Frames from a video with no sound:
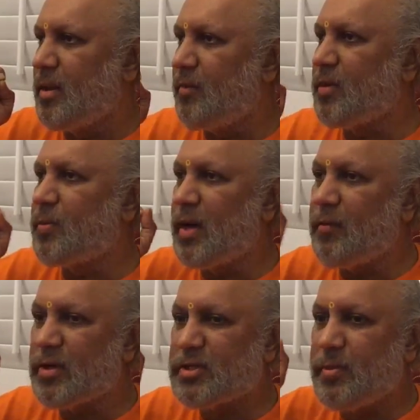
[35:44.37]
Everybody
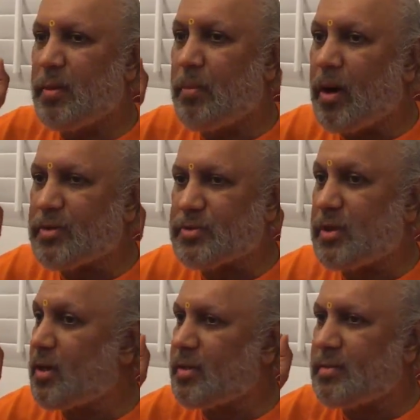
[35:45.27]
wants to be a boss,
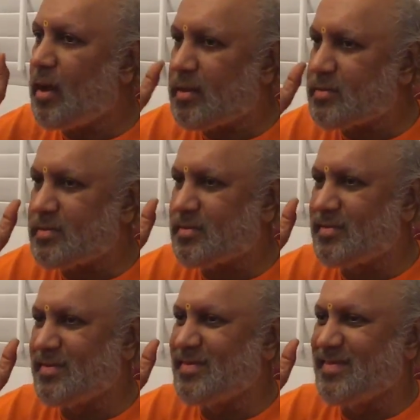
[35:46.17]
not a das.